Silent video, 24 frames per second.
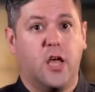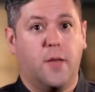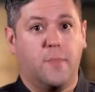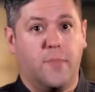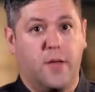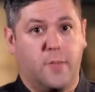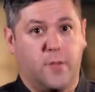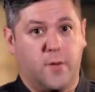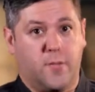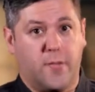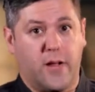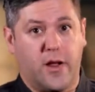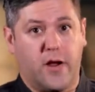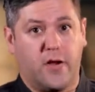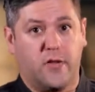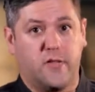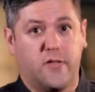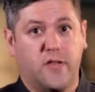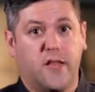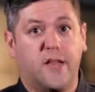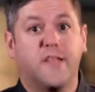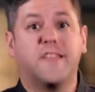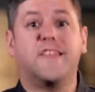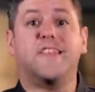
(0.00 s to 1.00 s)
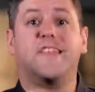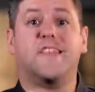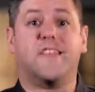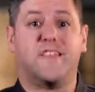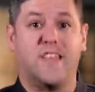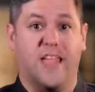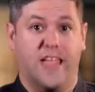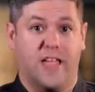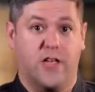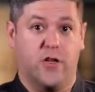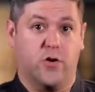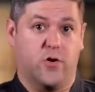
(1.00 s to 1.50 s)
be prepared to
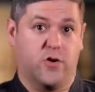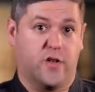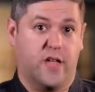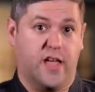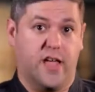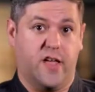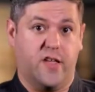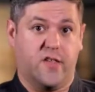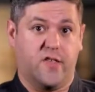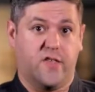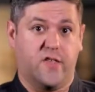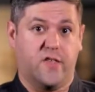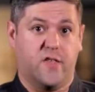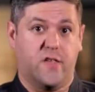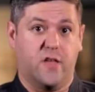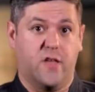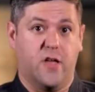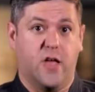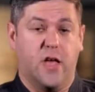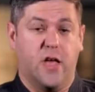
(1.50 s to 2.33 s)
state your case.